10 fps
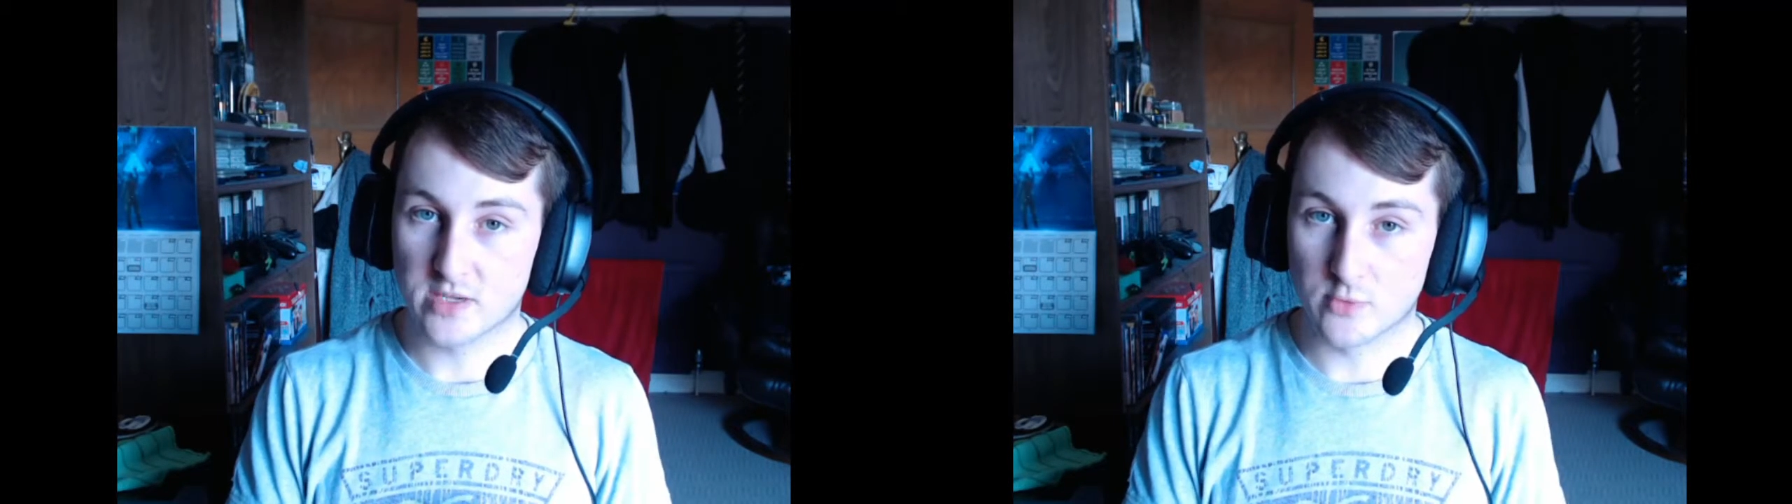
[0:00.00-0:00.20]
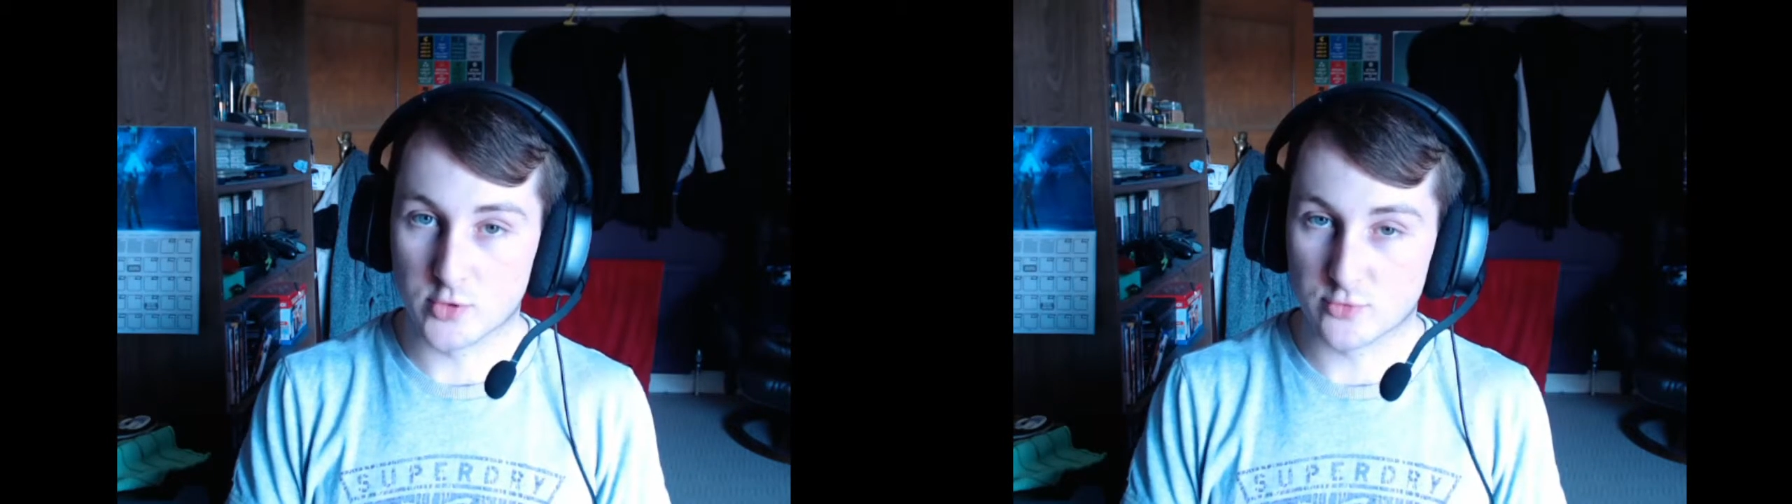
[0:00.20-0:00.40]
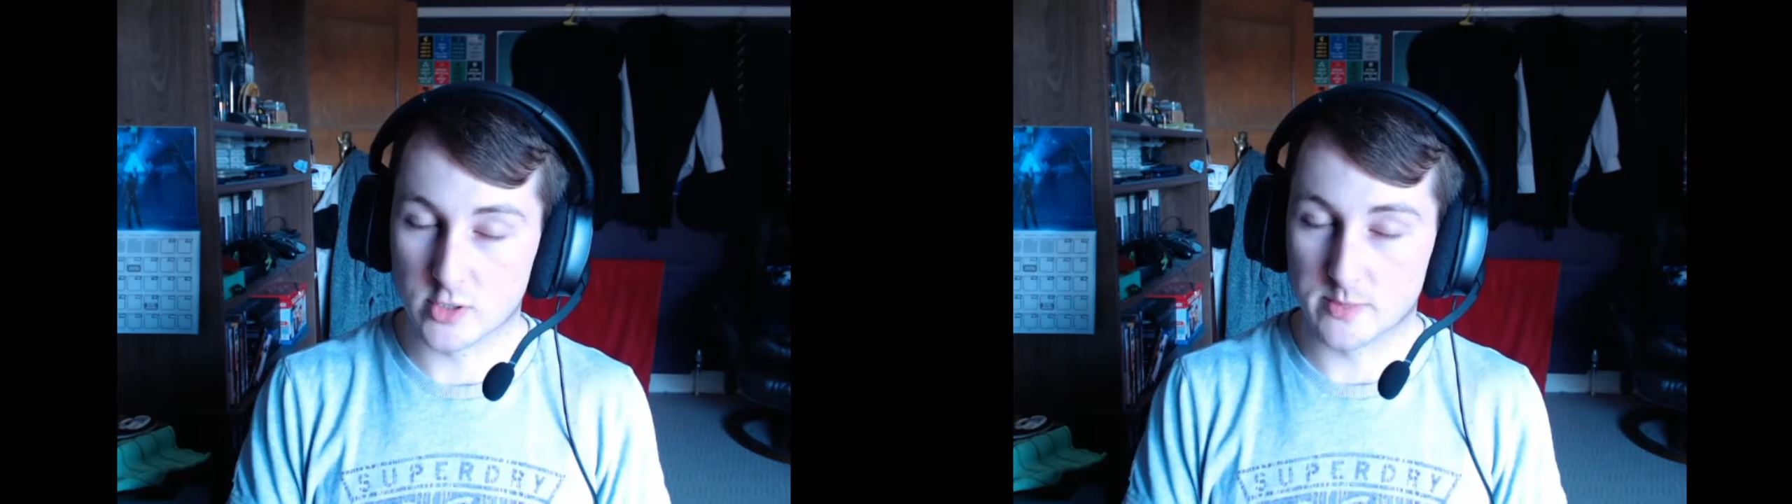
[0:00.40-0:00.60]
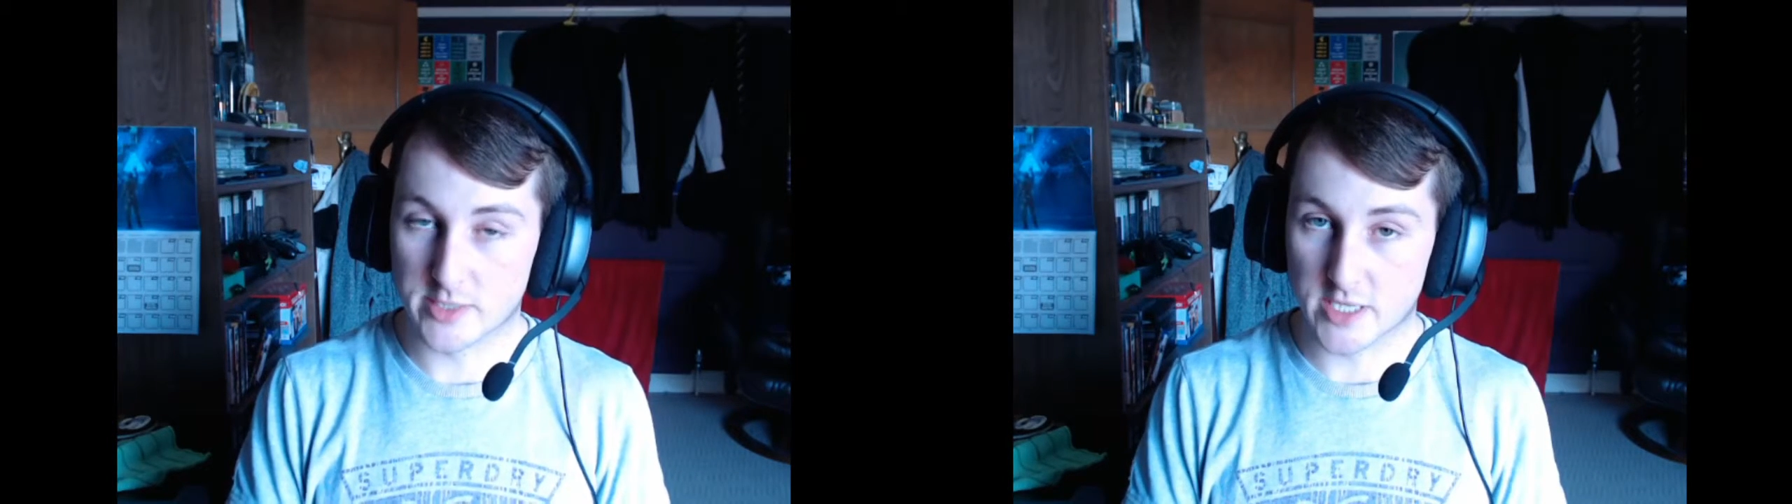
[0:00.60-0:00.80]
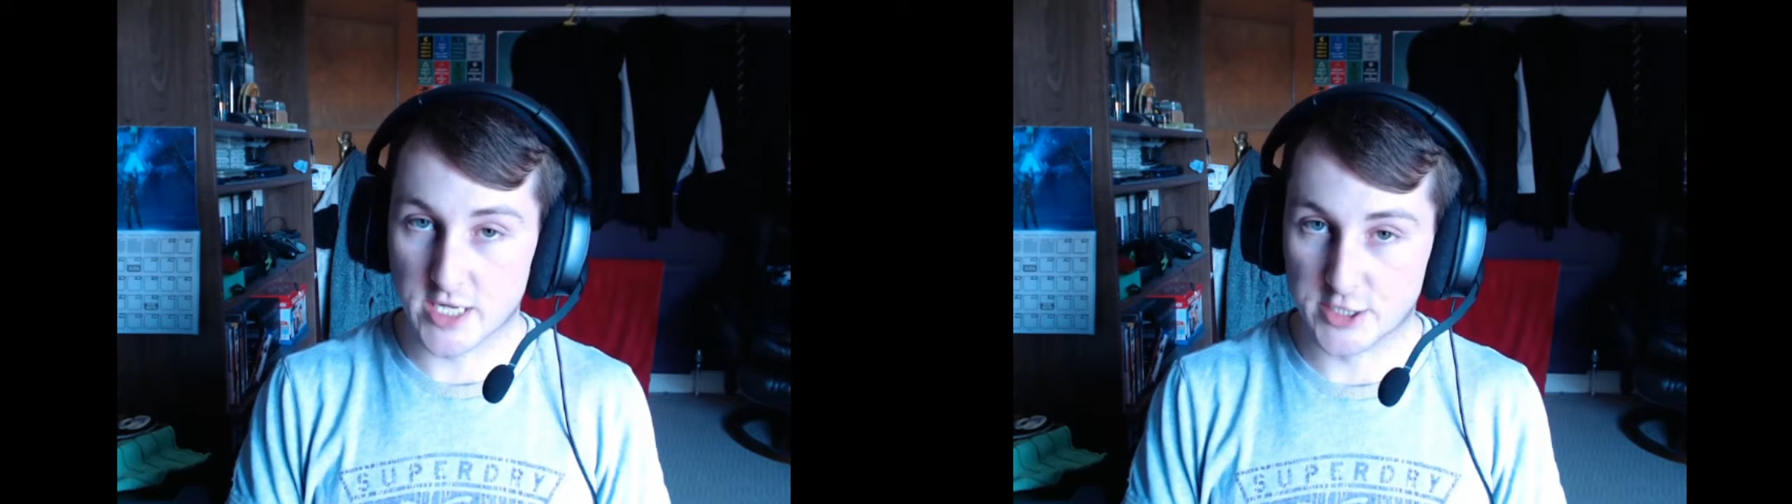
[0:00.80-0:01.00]
that was really a
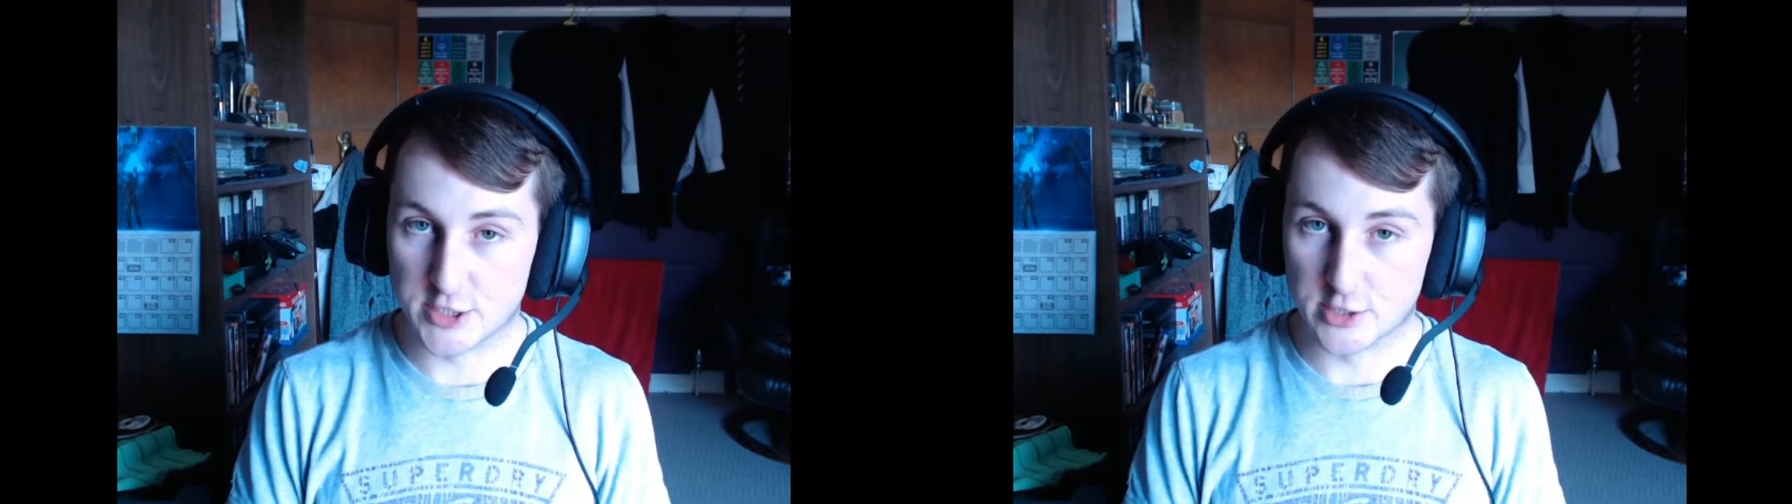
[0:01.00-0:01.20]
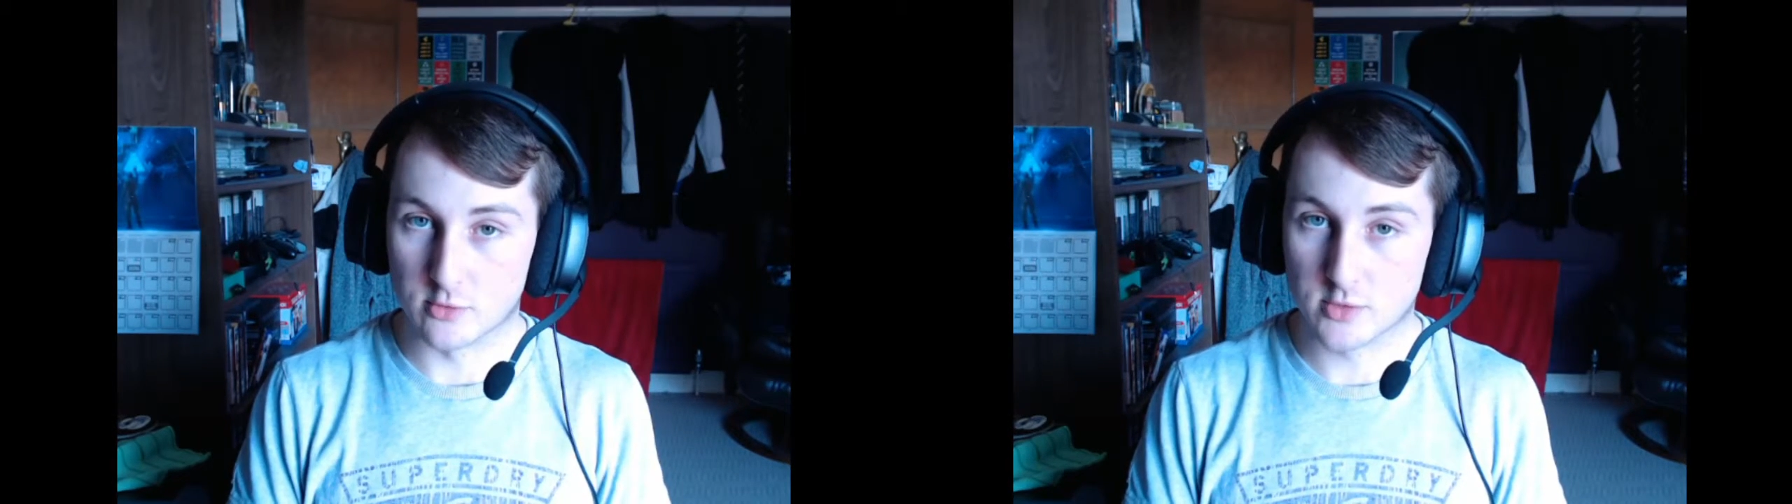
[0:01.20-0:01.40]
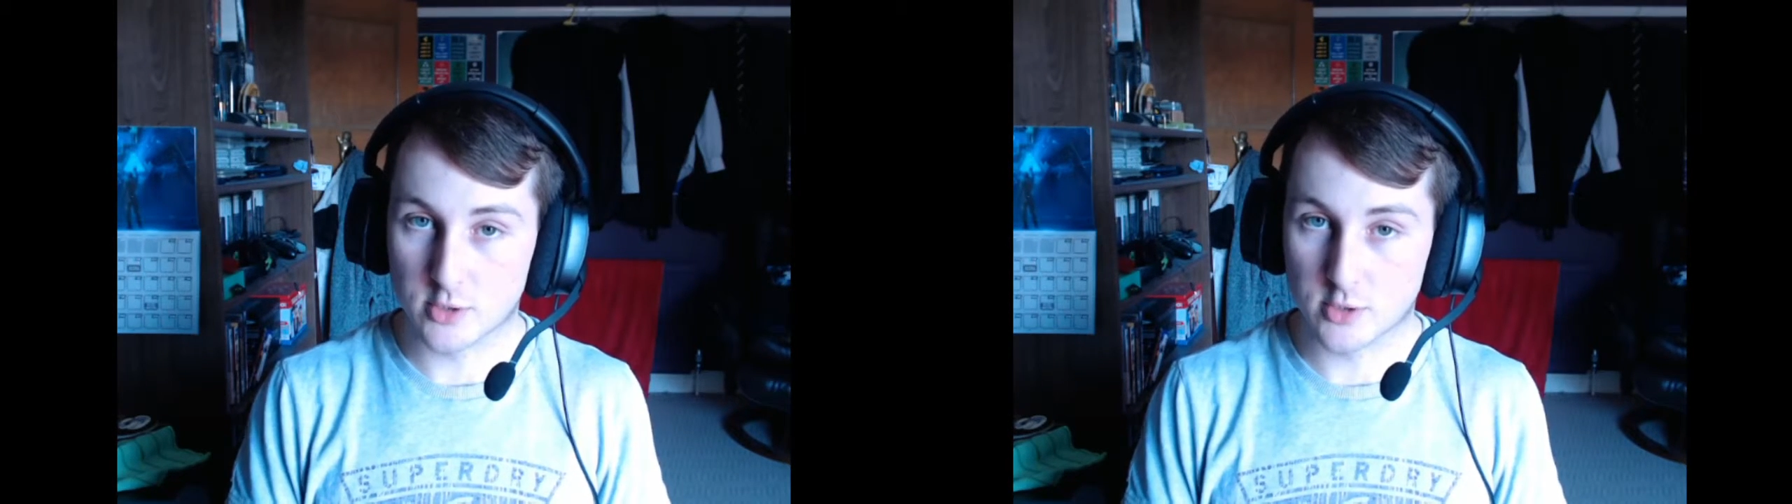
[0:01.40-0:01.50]
big issue.